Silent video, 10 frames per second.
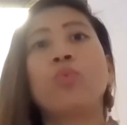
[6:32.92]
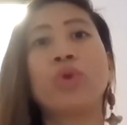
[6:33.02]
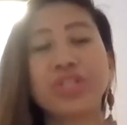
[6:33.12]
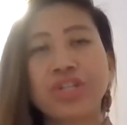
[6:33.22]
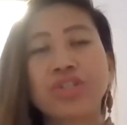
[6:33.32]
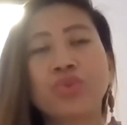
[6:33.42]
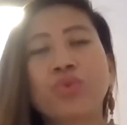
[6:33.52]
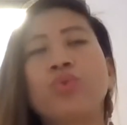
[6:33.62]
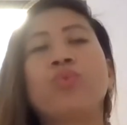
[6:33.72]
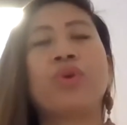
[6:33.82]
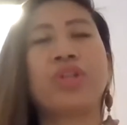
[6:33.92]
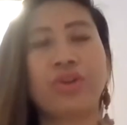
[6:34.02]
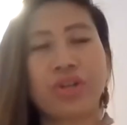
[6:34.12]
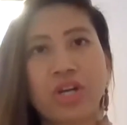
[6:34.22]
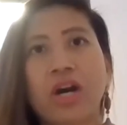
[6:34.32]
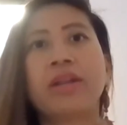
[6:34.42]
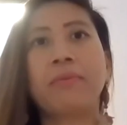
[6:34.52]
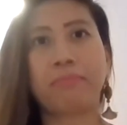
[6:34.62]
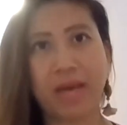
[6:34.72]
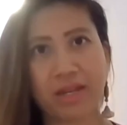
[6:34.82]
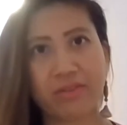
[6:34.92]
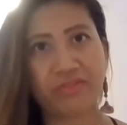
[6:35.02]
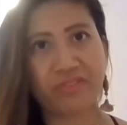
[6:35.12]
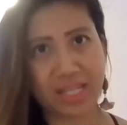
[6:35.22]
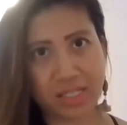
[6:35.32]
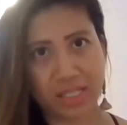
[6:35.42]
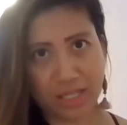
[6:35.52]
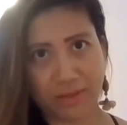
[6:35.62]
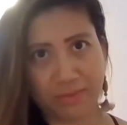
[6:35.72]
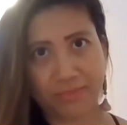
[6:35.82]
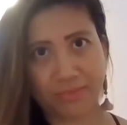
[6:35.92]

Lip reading: What do you do when you're not manifesting?